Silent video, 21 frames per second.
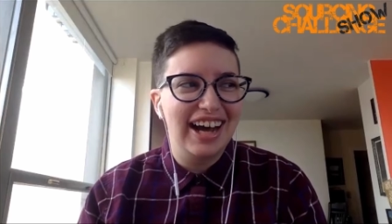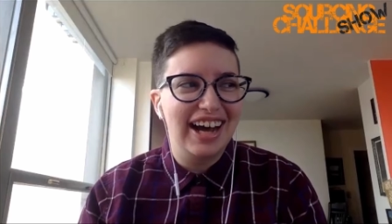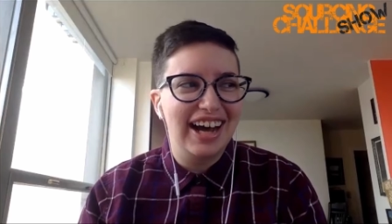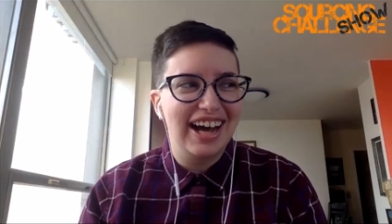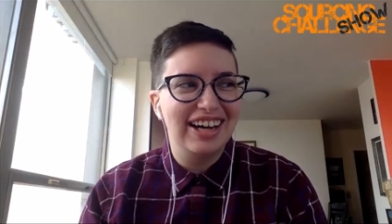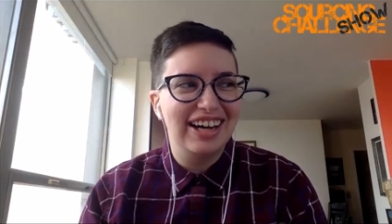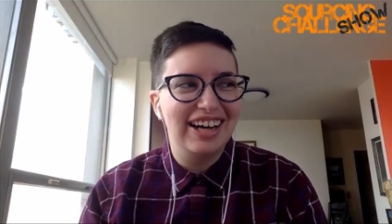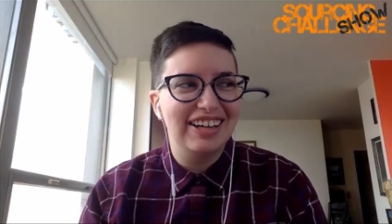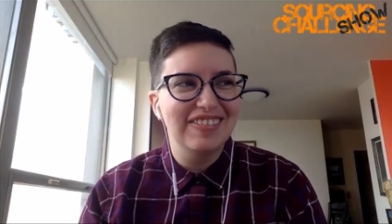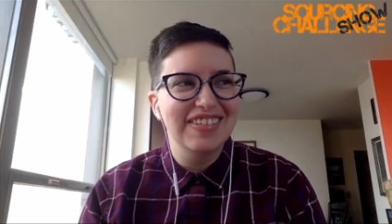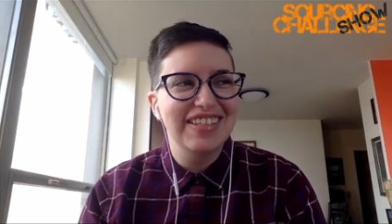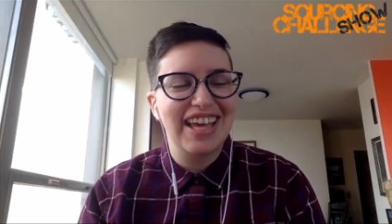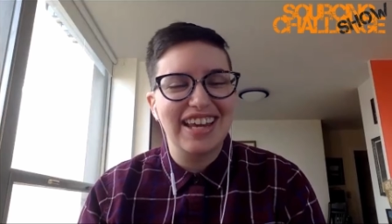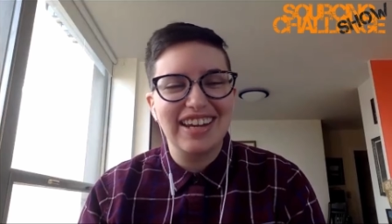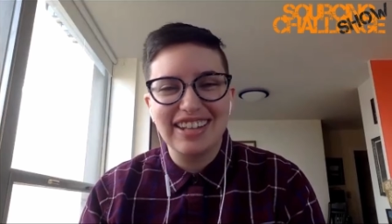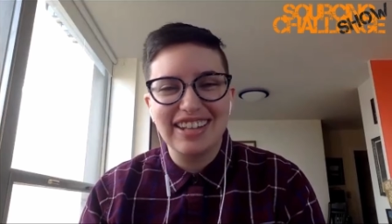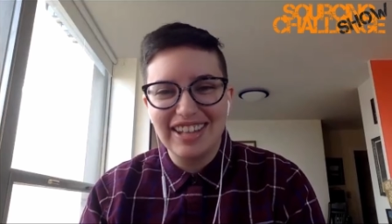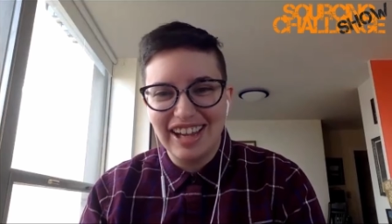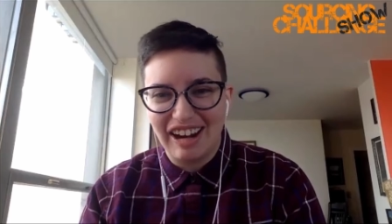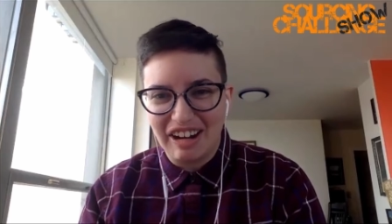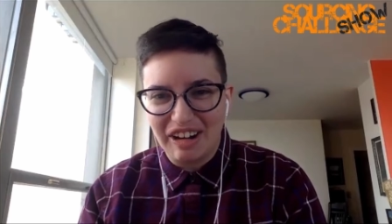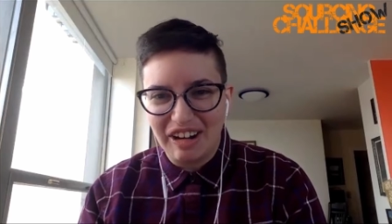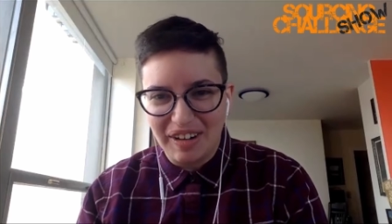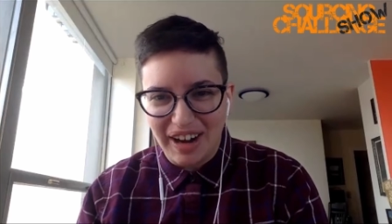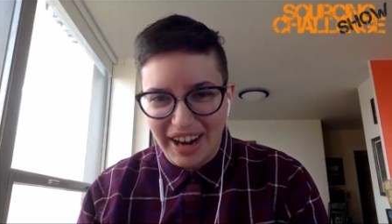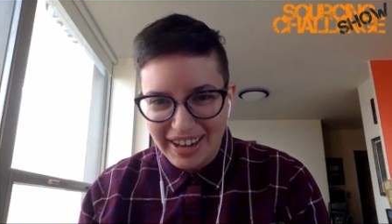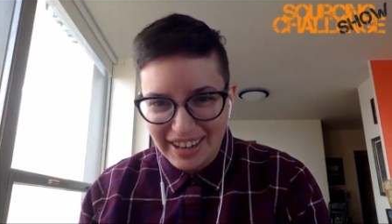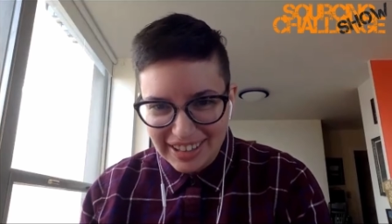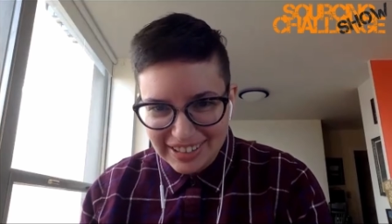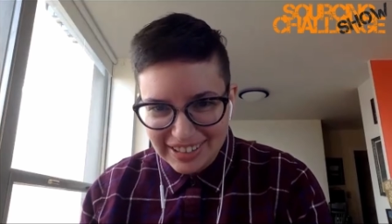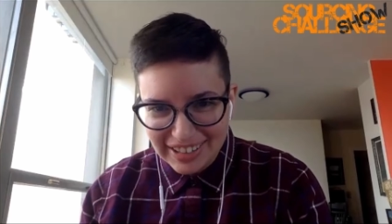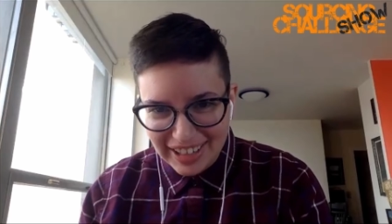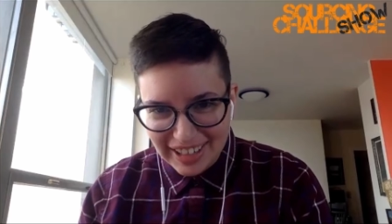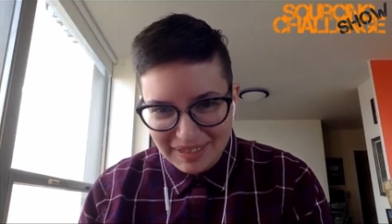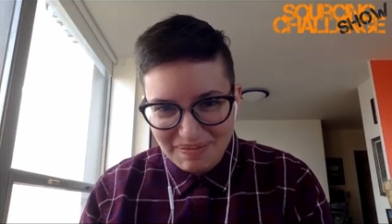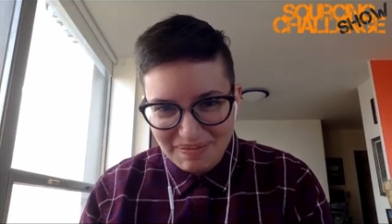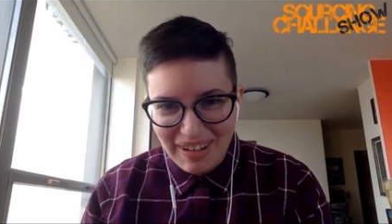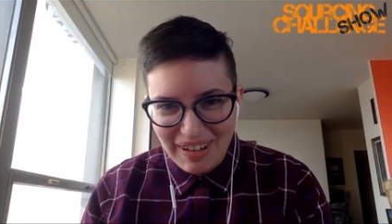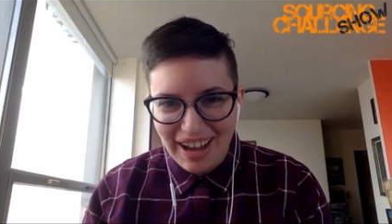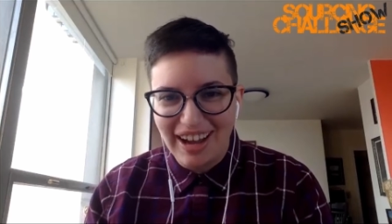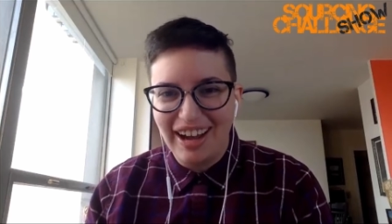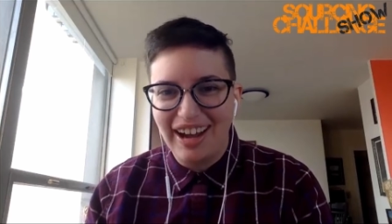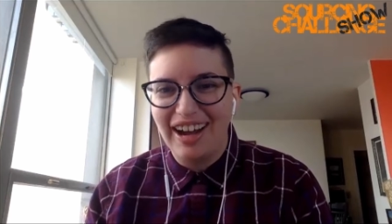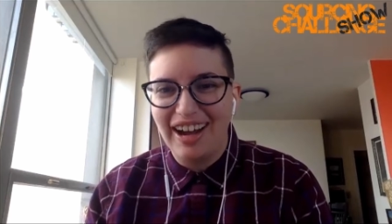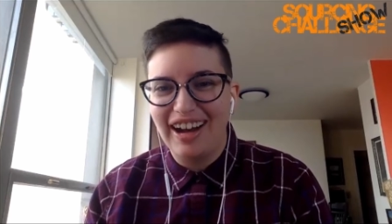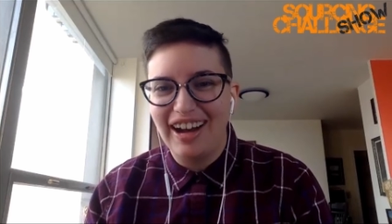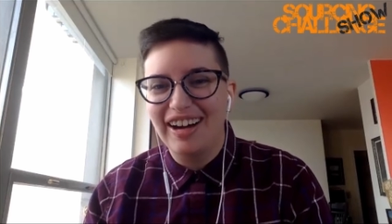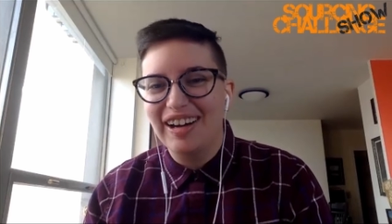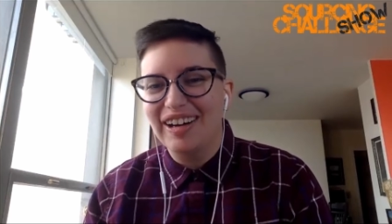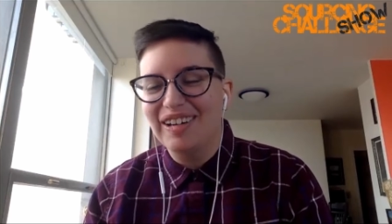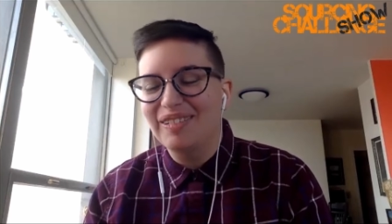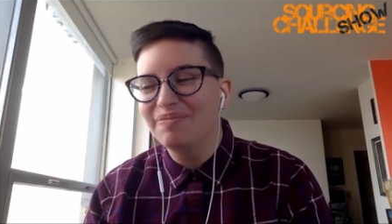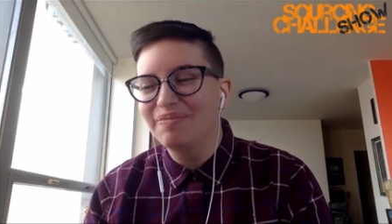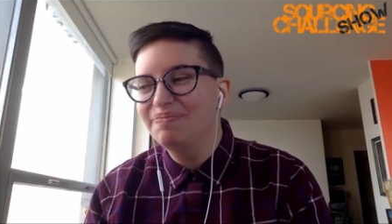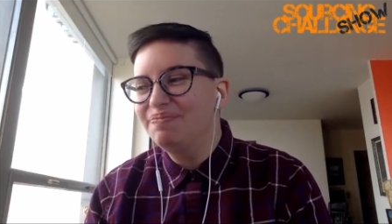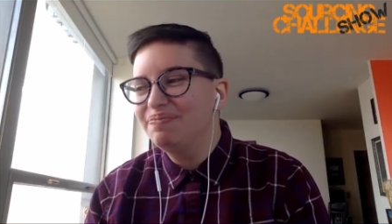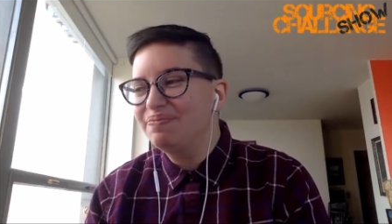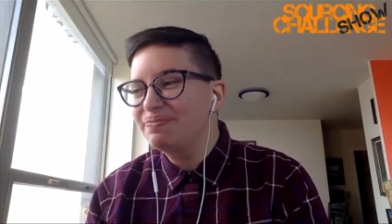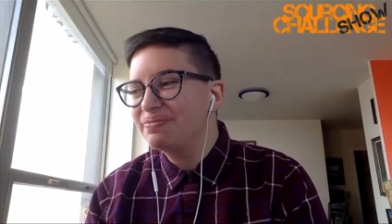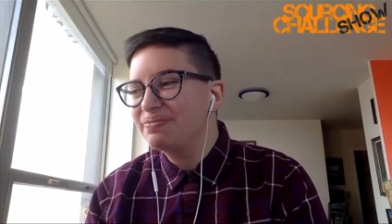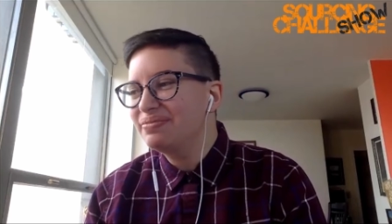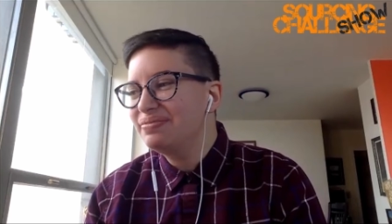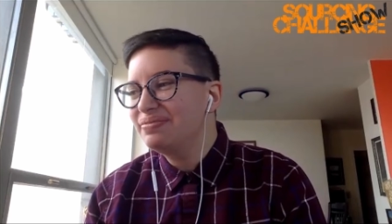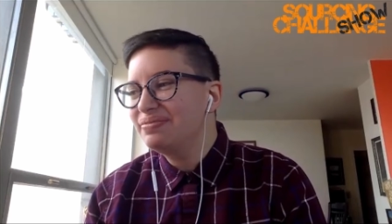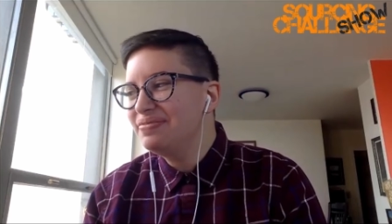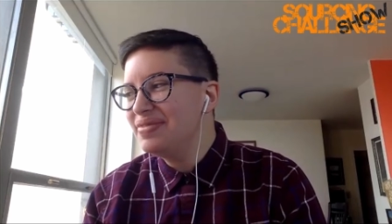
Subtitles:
the ROI on them?